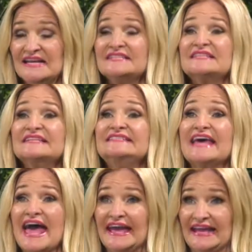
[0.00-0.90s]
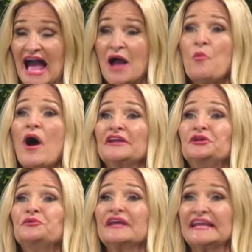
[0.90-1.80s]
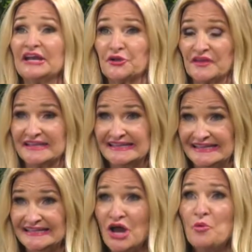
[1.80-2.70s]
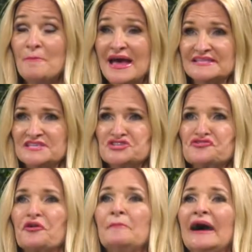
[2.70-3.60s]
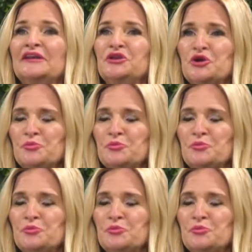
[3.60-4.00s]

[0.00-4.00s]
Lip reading: Today, I want you to hear the keynote message from my new